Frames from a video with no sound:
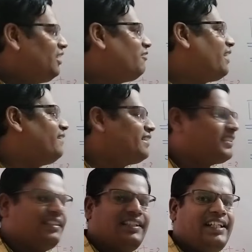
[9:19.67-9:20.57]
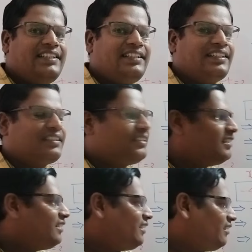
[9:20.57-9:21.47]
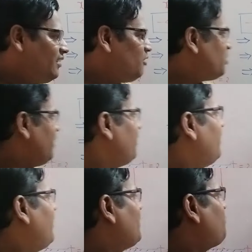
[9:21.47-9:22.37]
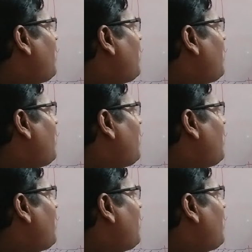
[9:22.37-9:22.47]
you get this, isn't it? You see, it's